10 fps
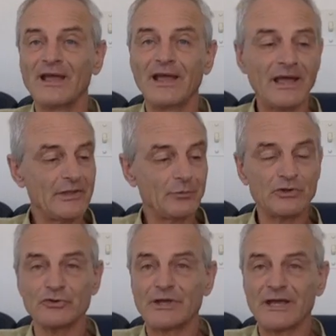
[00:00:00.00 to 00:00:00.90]
and then we
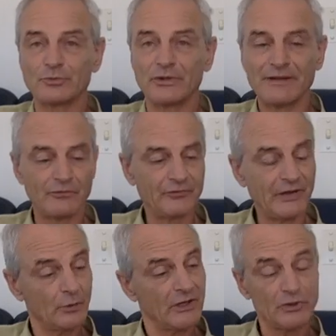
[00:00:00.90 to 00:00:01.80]
do that with every
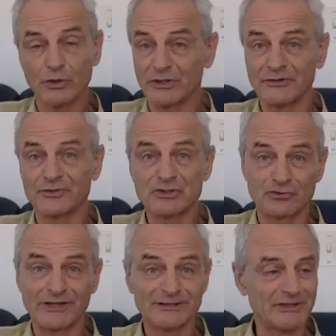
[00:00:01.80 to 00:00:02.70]
finger. We can do it on different
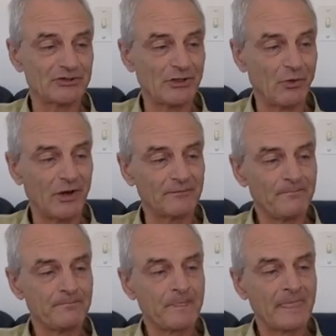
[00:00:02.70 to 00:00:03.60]
strings and so on.
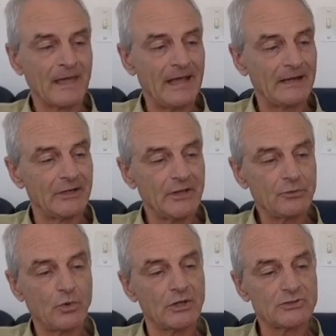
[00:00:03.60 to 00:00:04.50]
And another
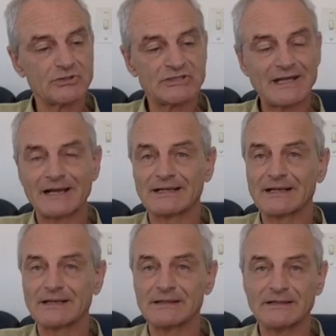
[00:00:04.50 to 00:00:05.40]
one to start
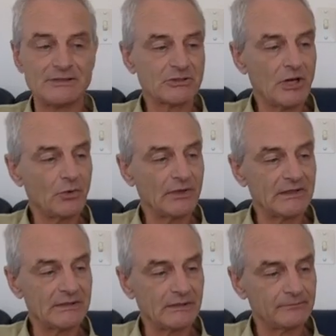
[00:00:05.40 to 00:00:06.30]
getting these going
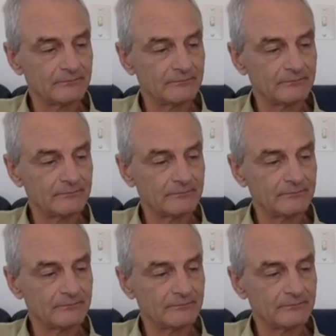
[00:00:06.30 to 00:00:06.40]
is,